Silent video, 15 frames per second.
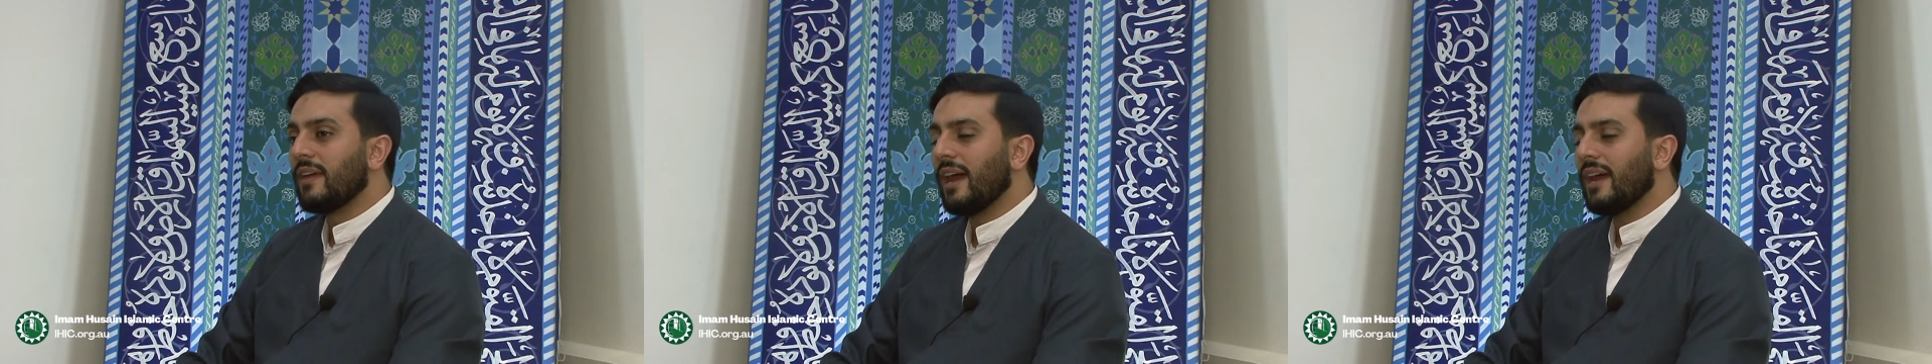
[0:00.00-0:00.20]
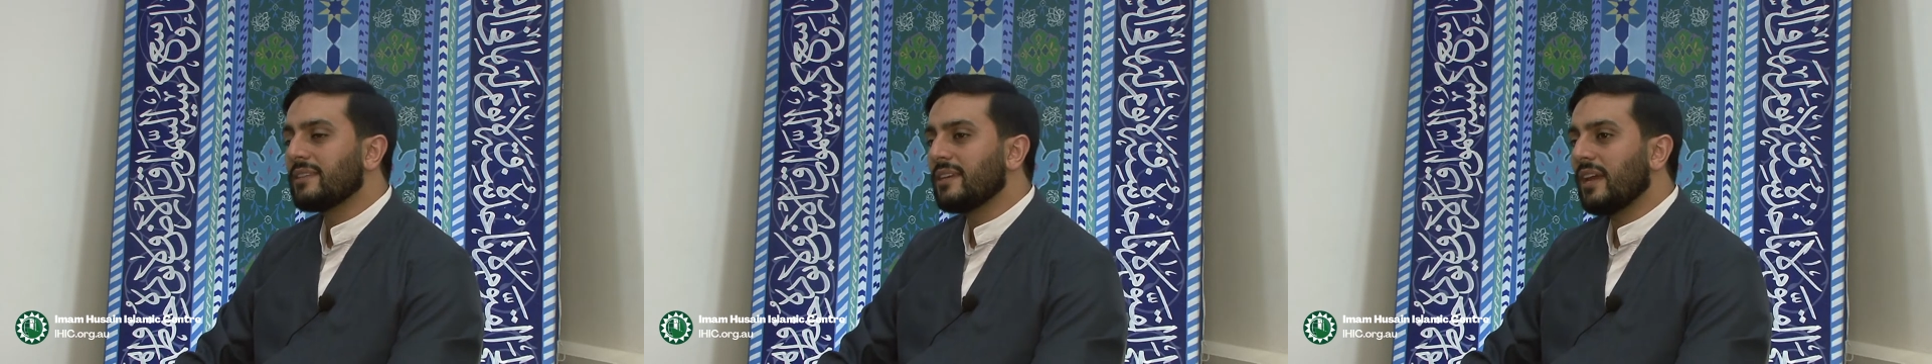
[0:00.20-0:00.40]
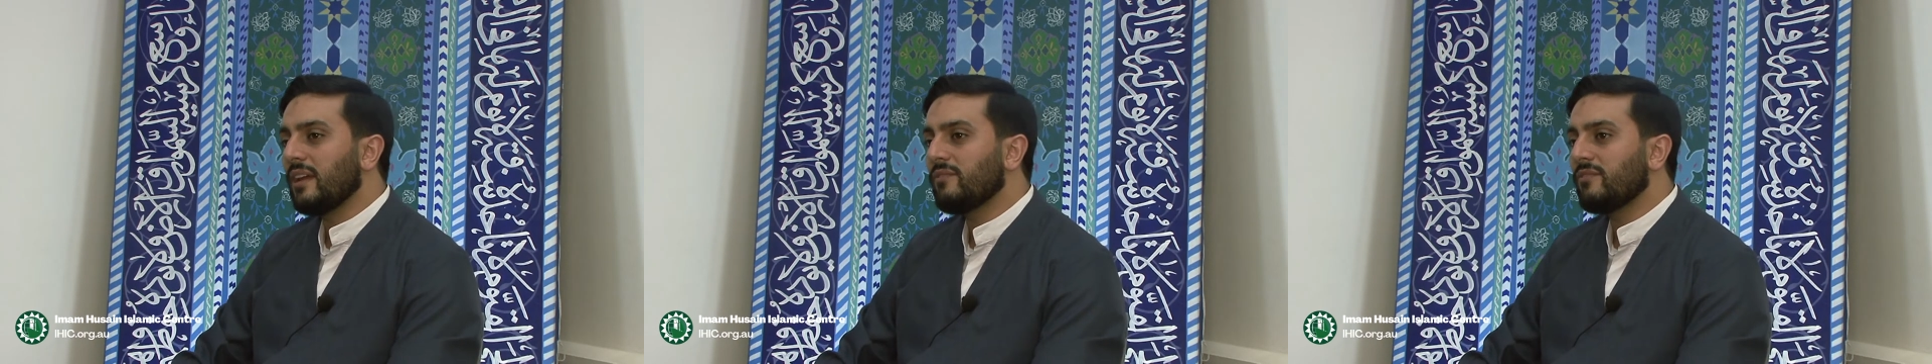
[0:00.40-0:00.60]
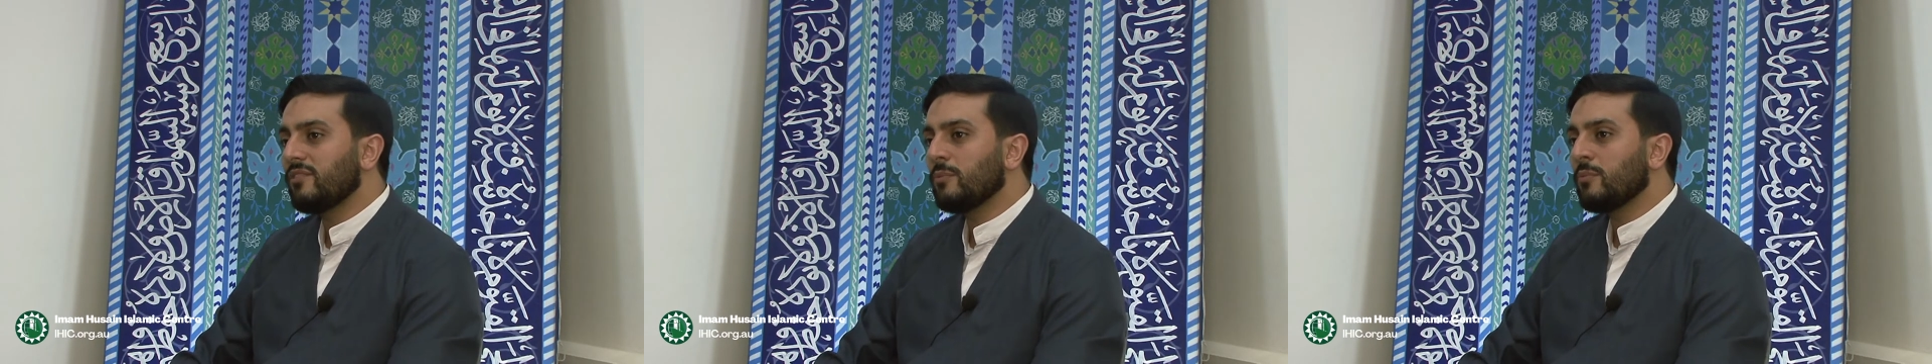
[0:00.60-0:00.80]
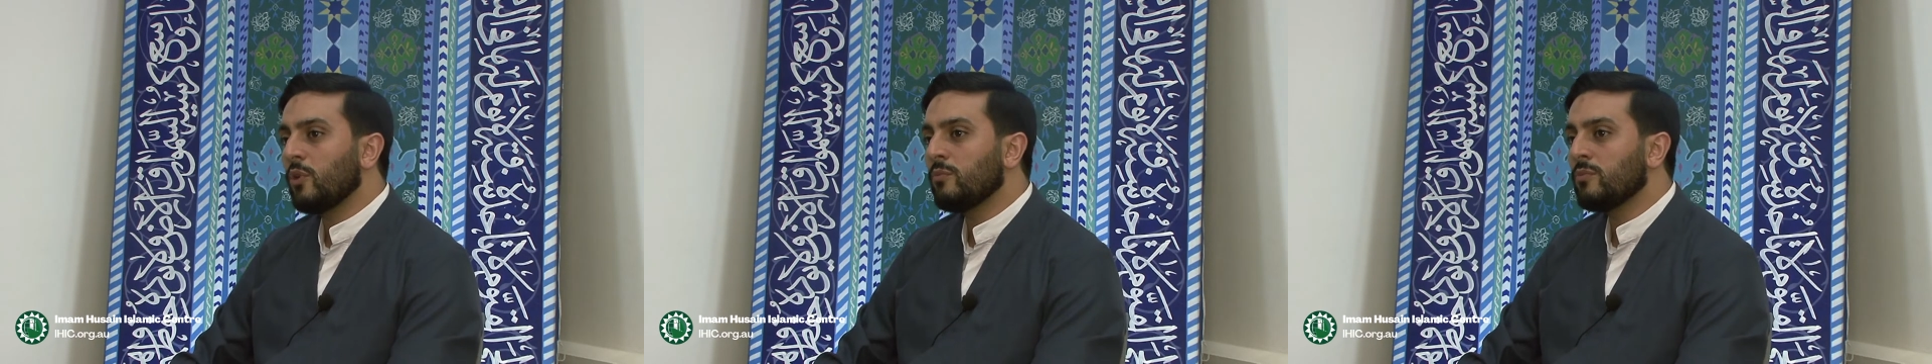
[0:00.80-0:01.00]
that at
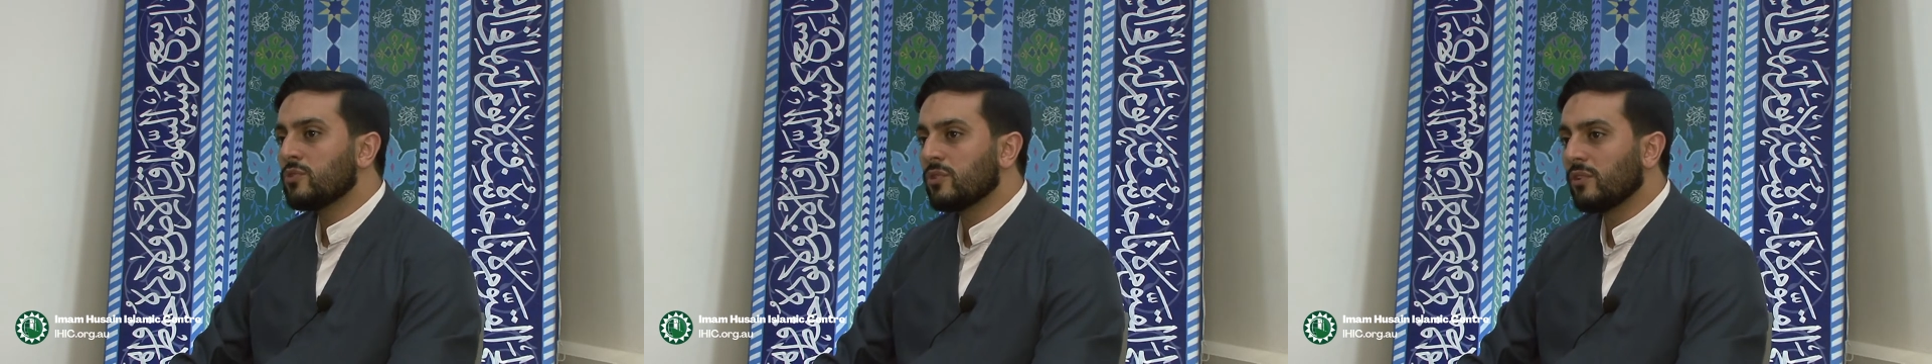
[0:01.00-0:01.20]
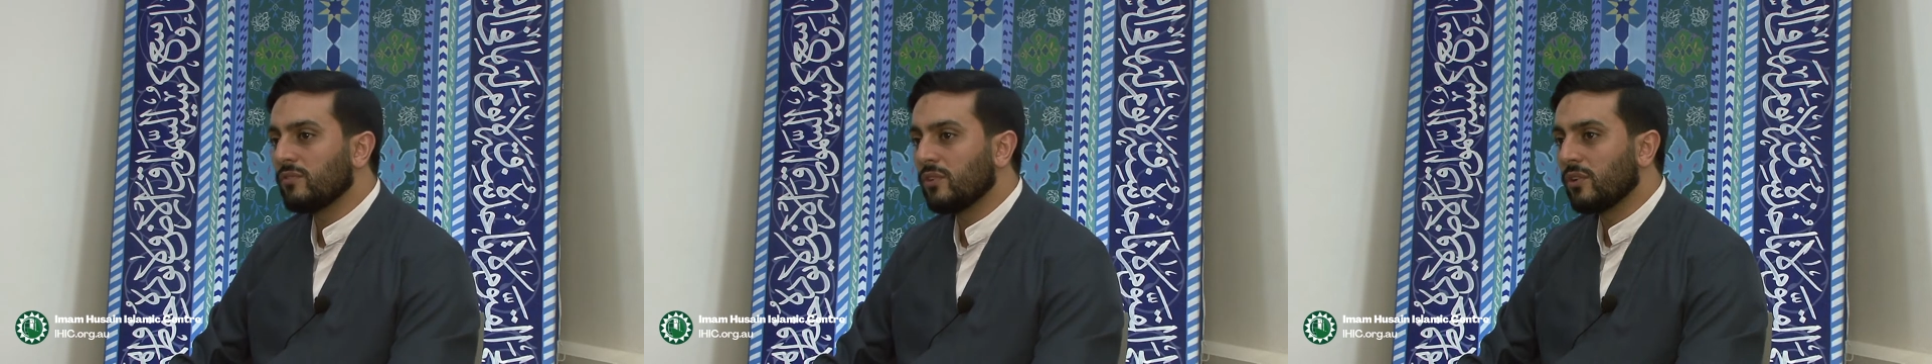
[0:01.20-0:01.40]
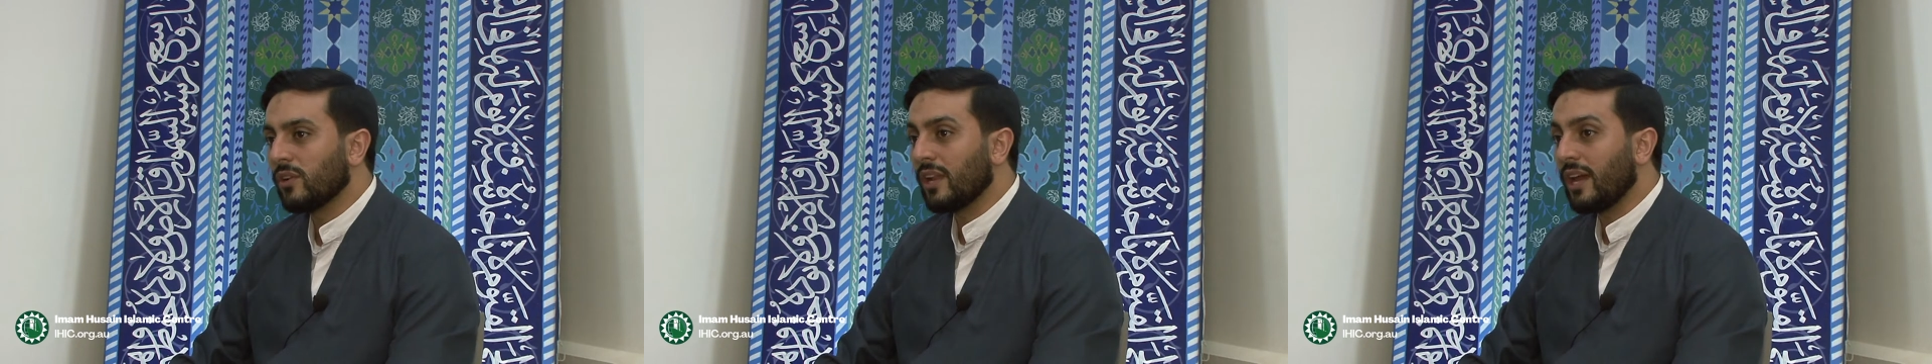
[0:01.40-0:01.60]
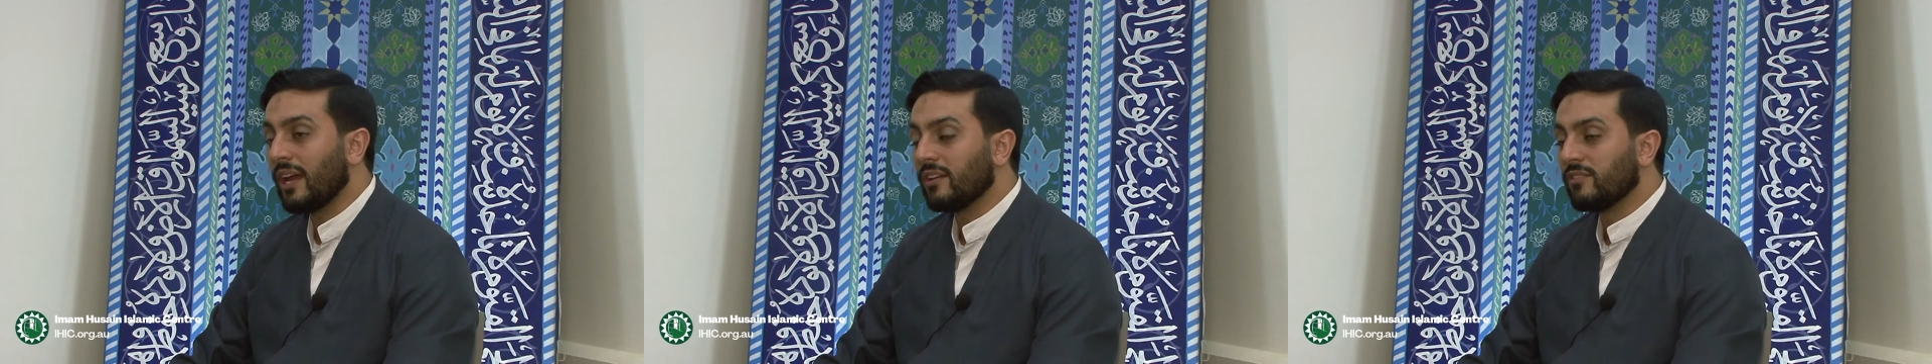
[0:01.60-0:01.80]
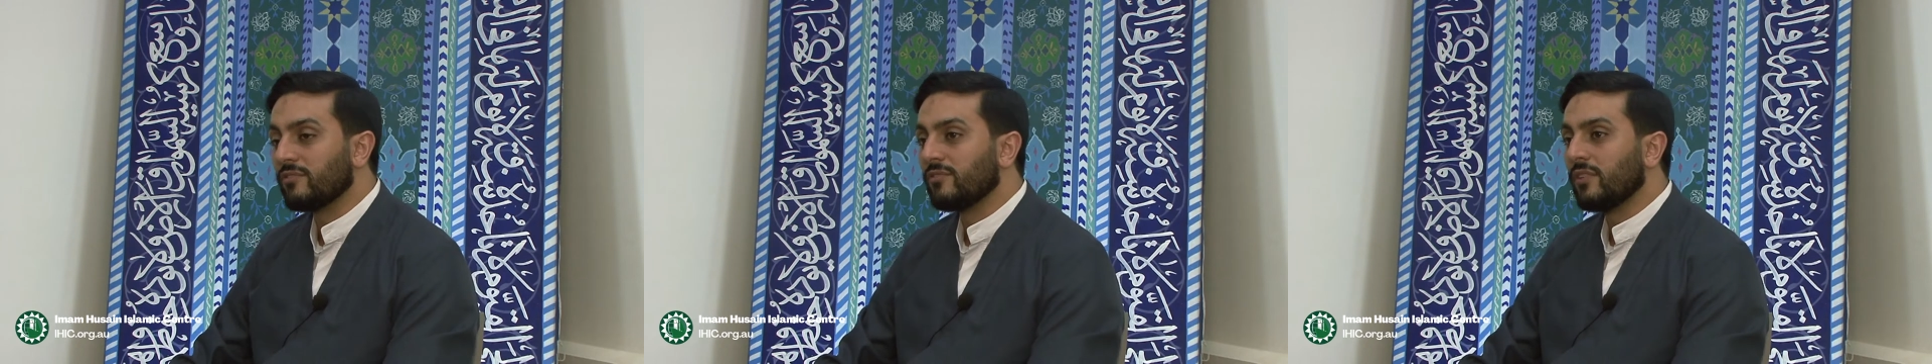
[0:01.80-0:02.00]
every moment of your
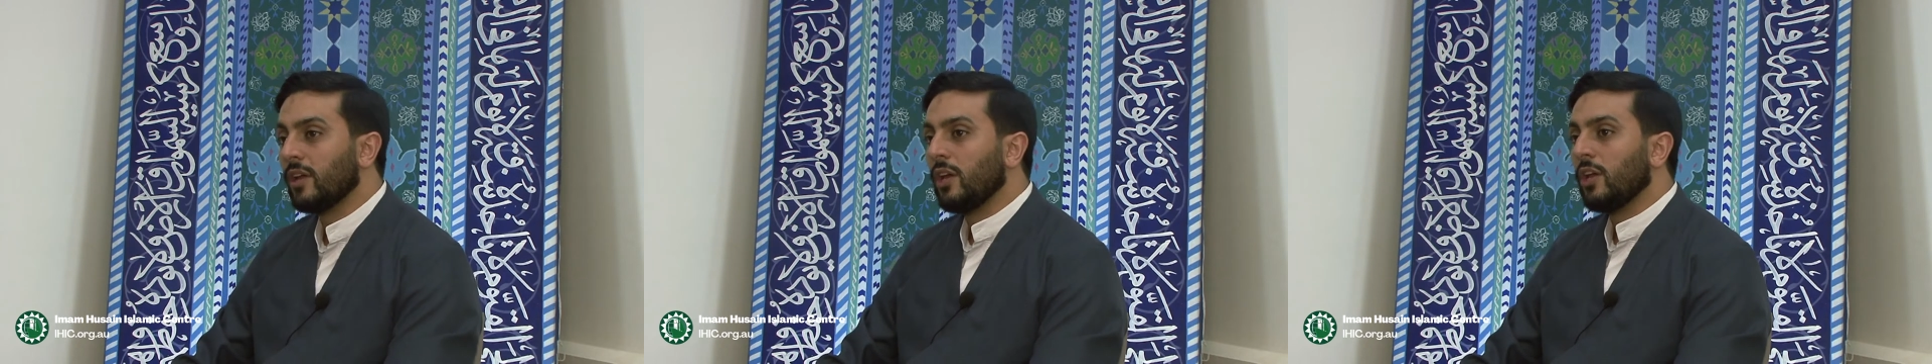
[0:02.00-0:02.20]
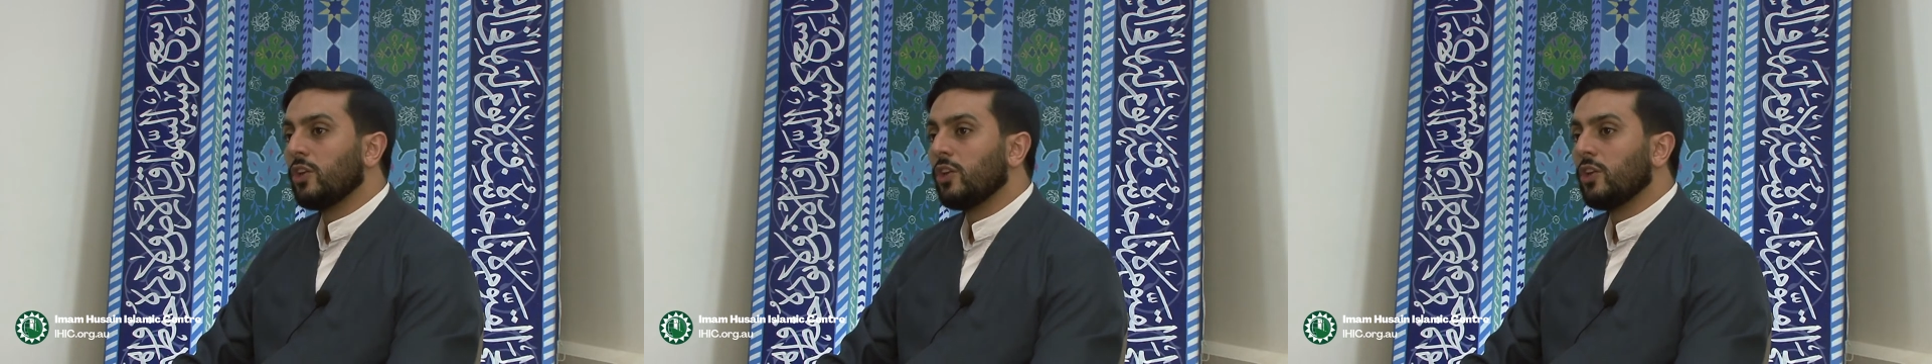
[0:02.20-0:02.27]
life,